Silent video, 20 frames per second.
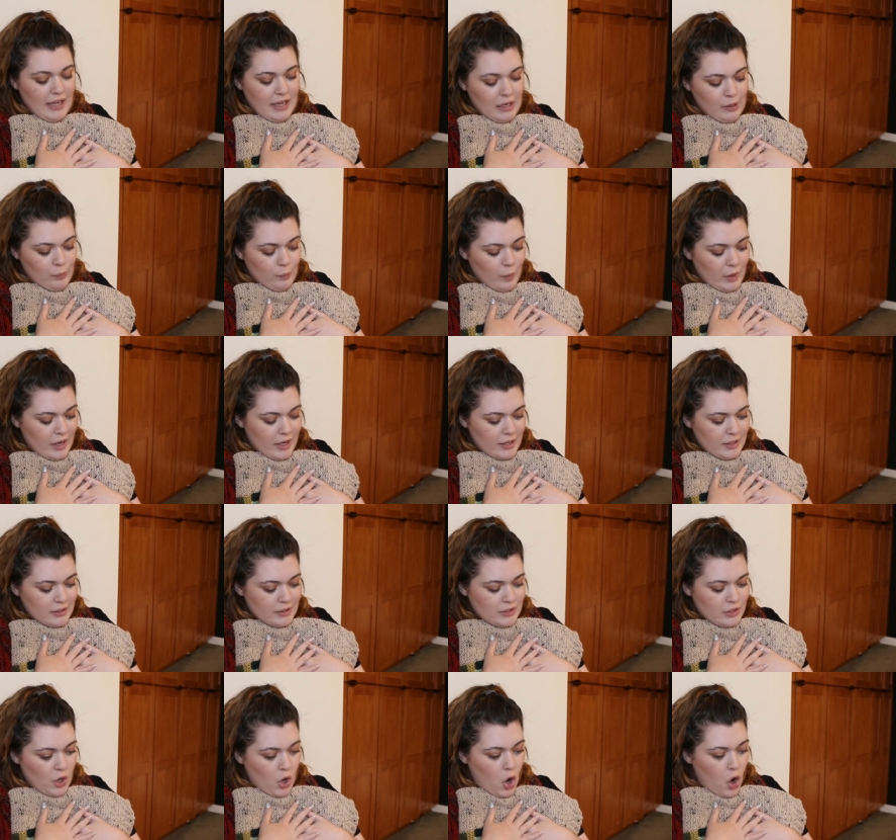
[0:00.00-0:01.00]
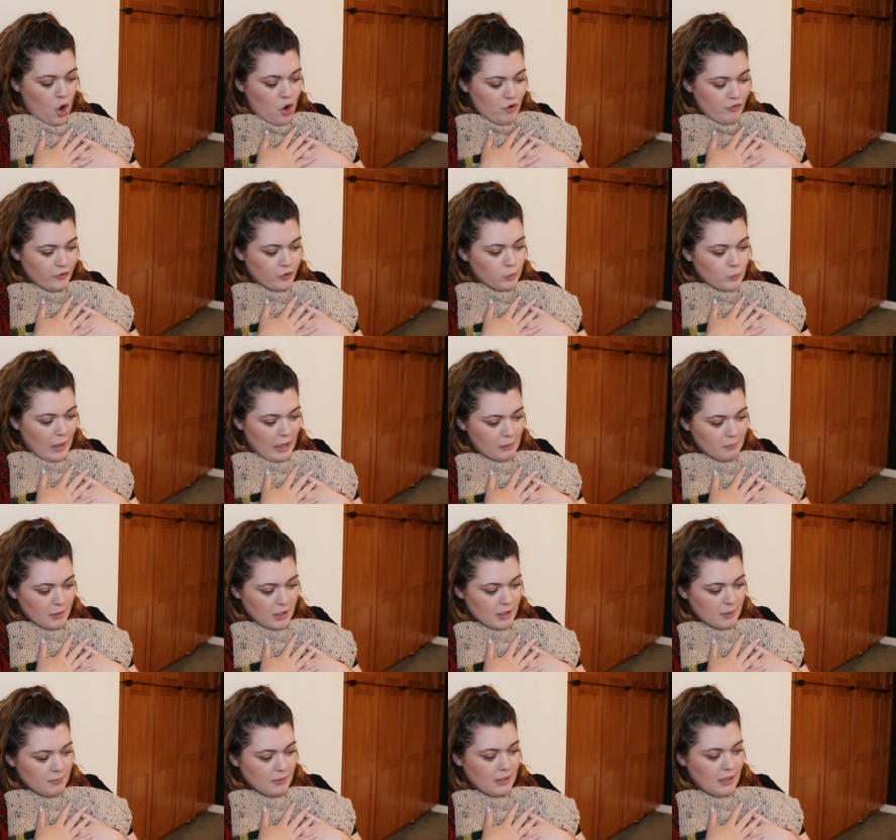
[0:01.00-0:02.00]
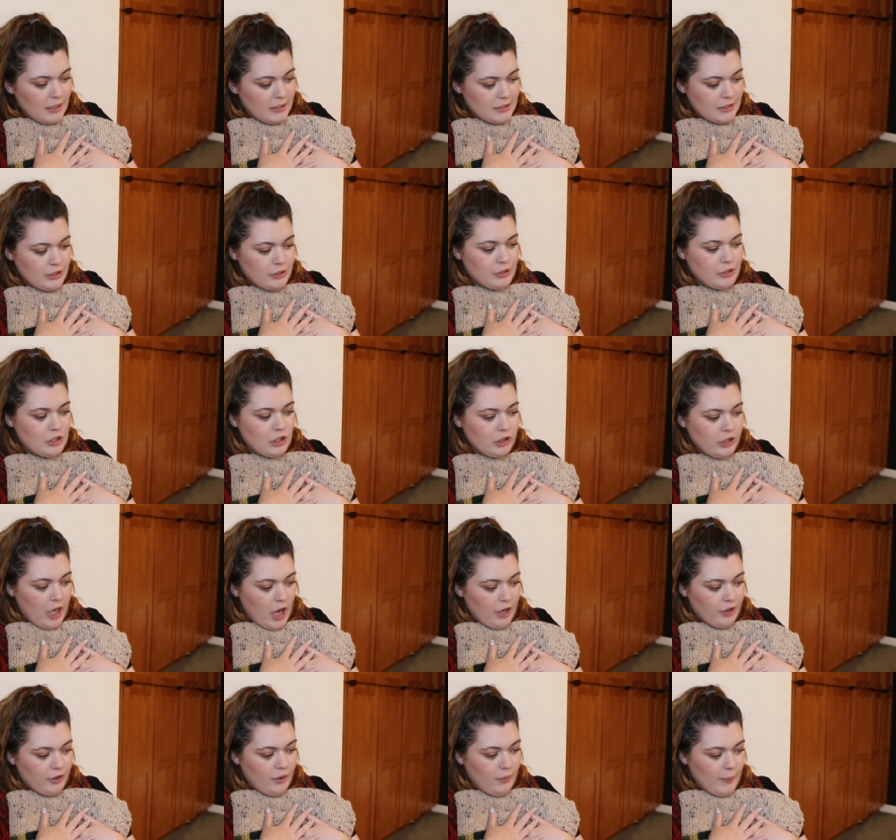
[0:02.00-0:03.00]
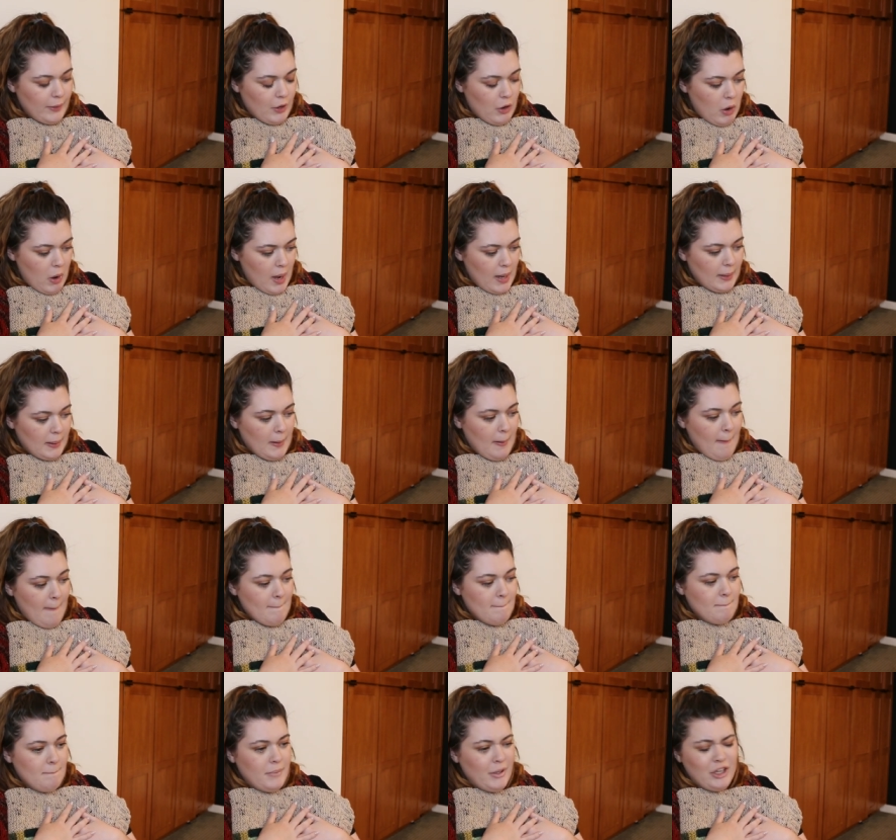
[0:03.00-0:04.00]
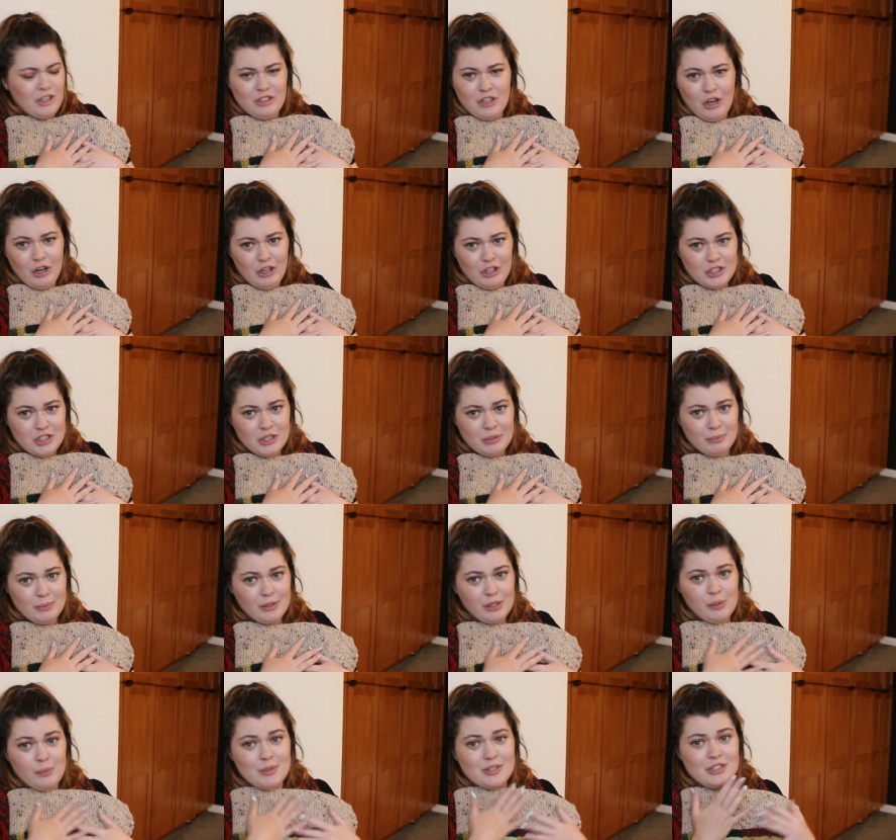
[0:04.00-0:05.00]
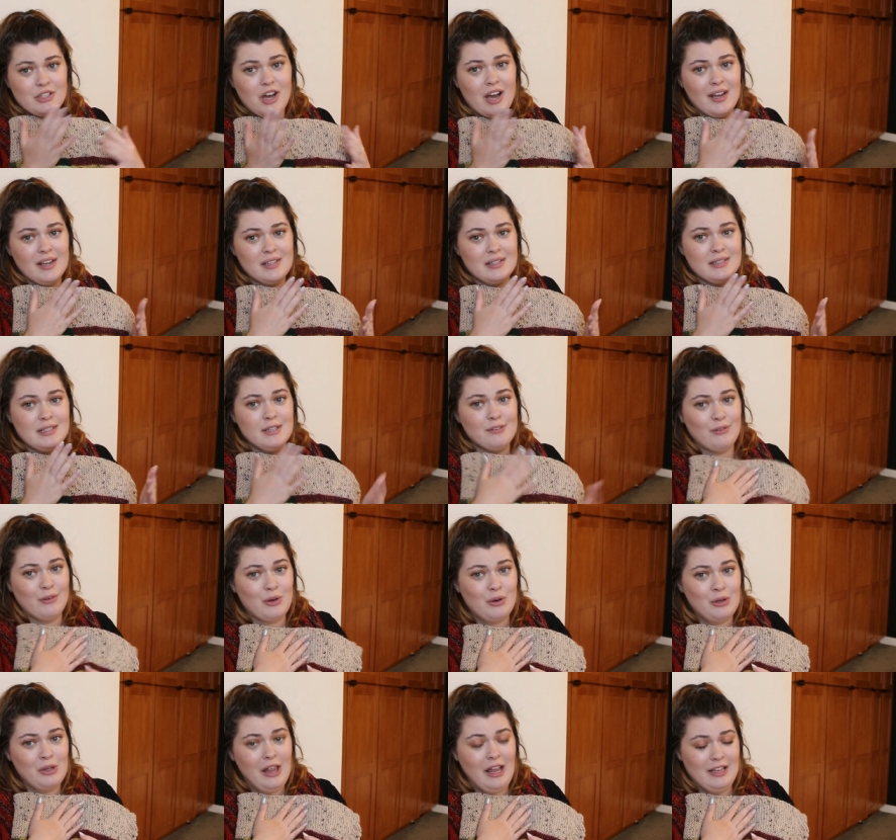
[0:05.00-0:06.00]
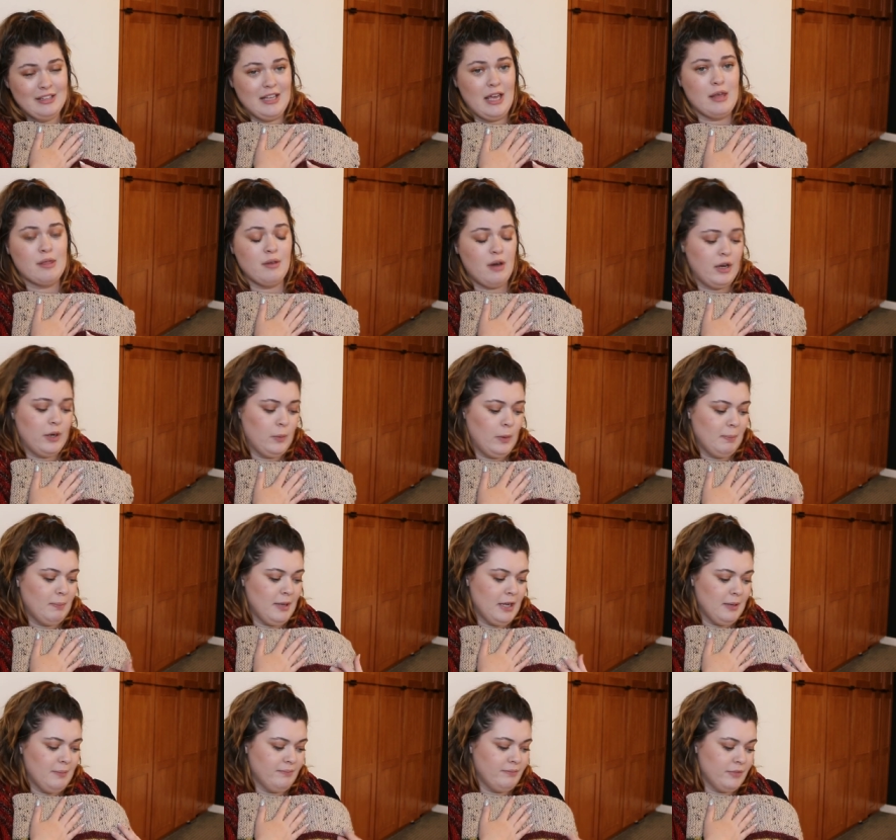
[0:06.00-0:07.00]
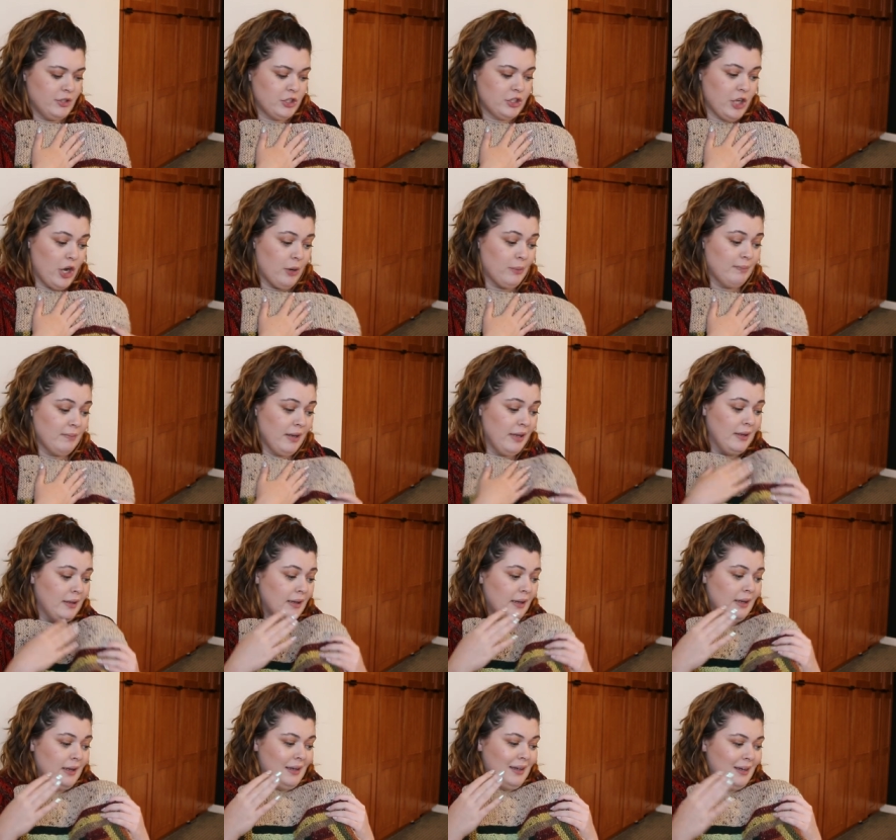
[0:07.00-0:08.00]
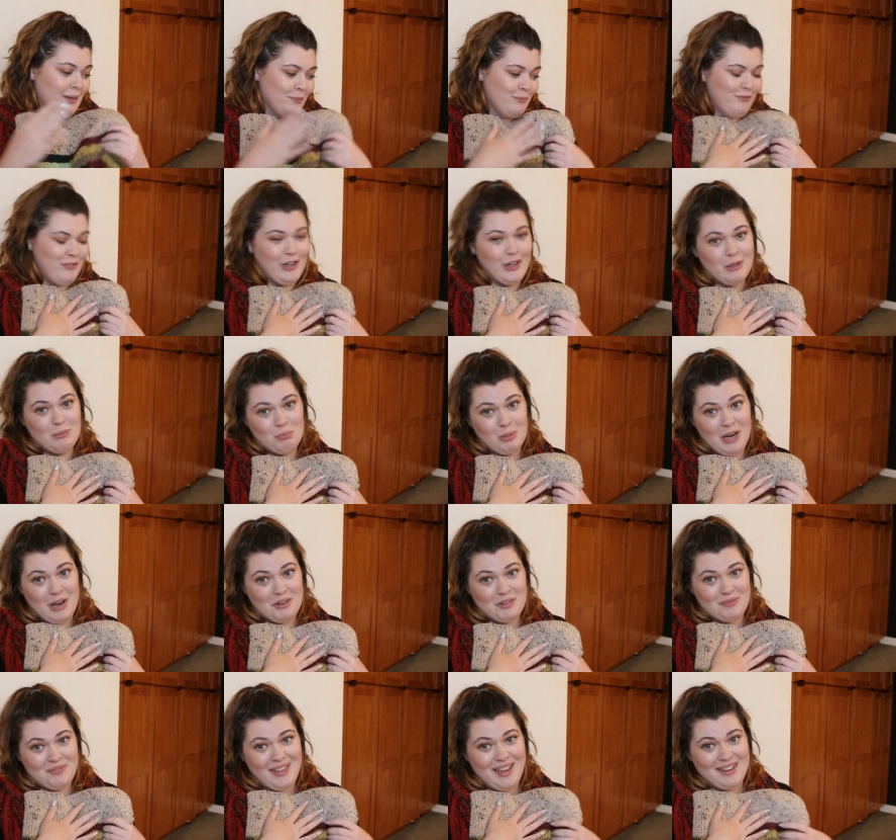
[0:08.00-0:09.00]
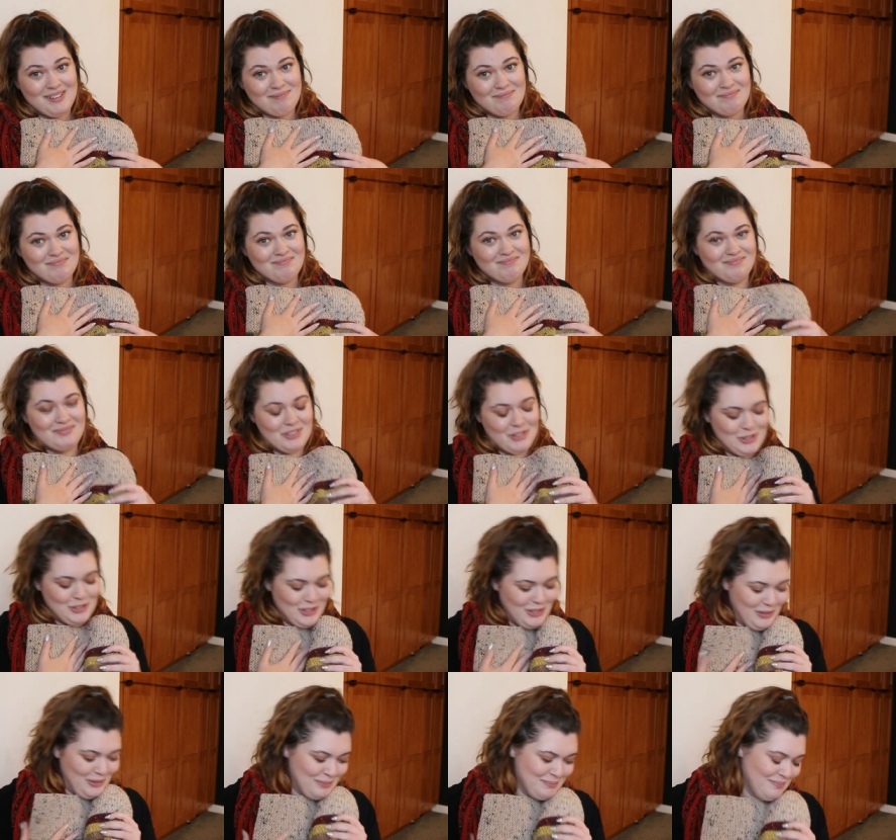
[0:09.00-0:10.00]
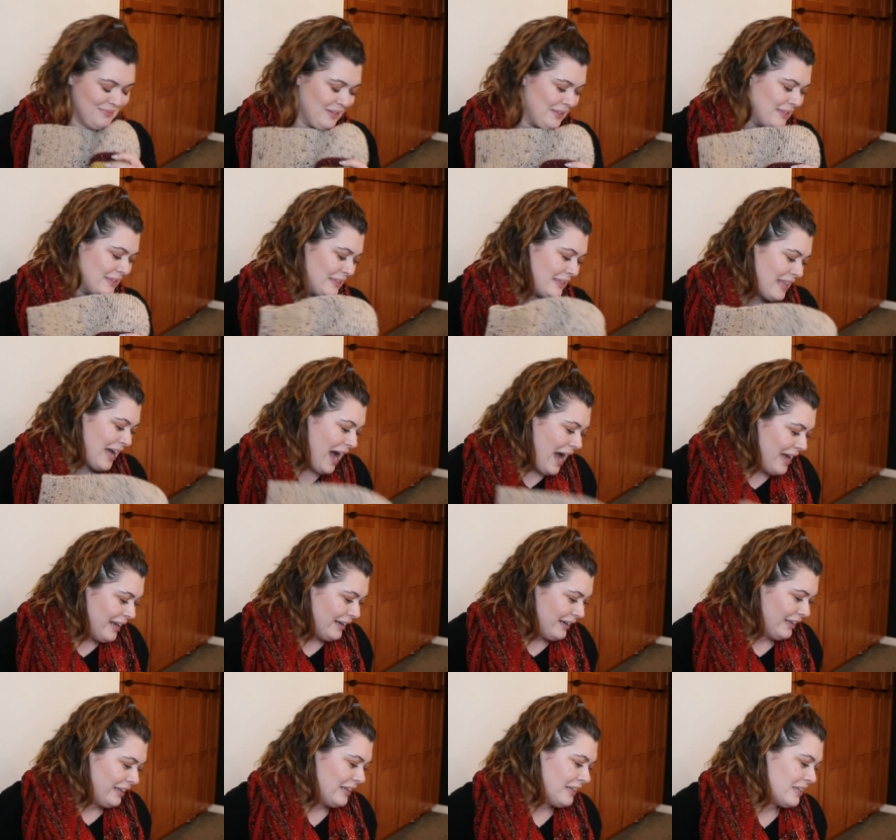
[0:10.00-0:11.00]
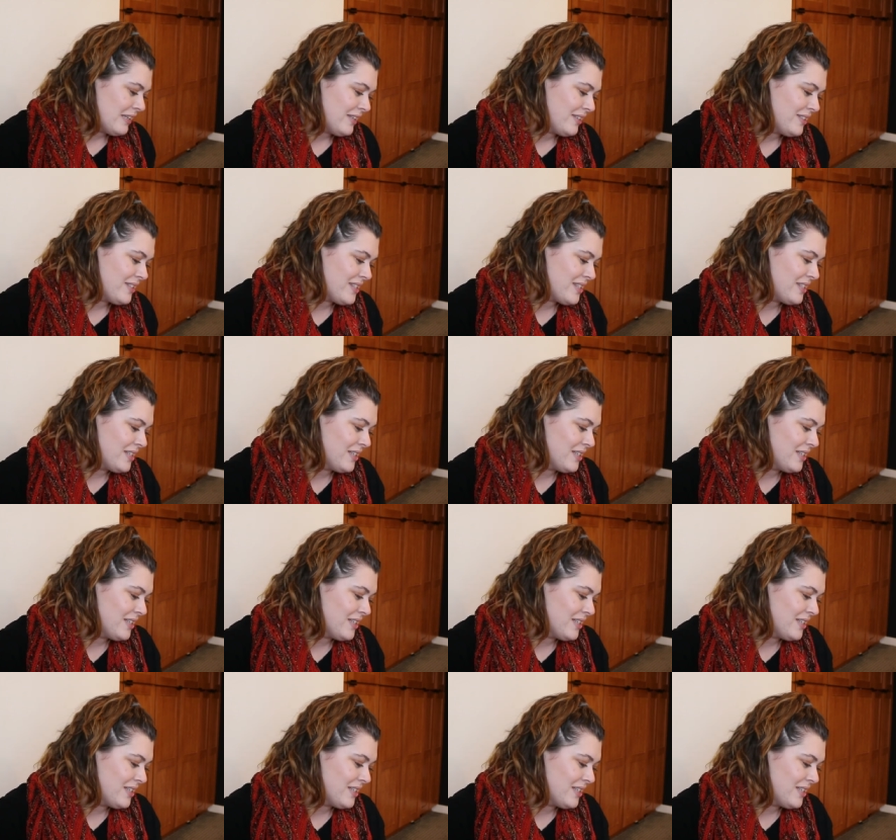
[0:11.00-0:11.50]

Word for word: it was overwhelming because there is a lot going on, but intarsia really was not as difficult as I thought it would be. So very proud of that. So that is